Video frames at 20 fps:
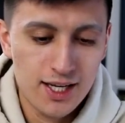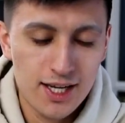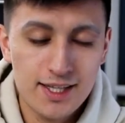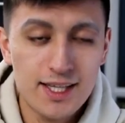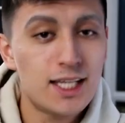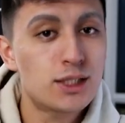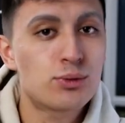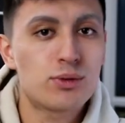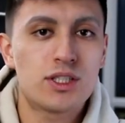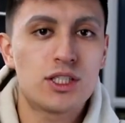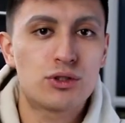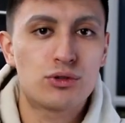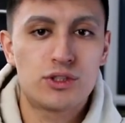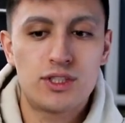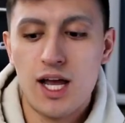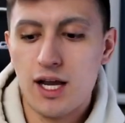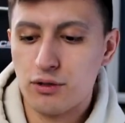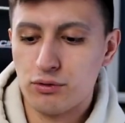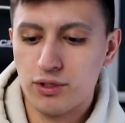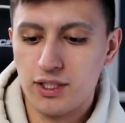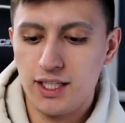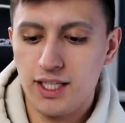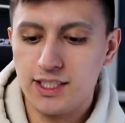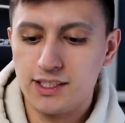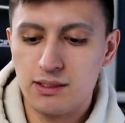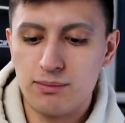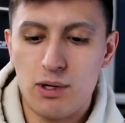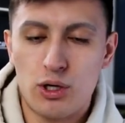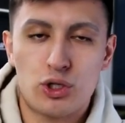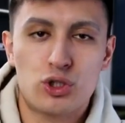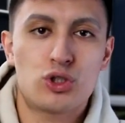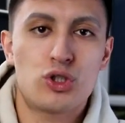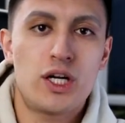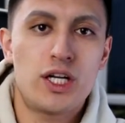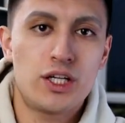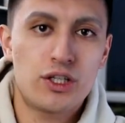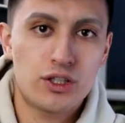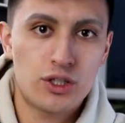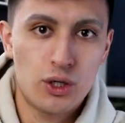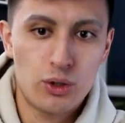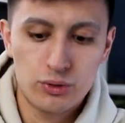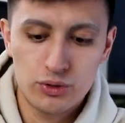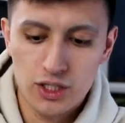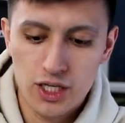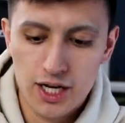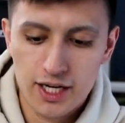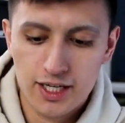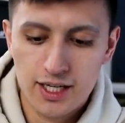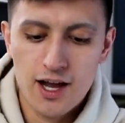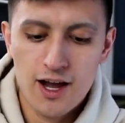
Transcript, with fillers: And that's what this deck really is about, creating your own luck,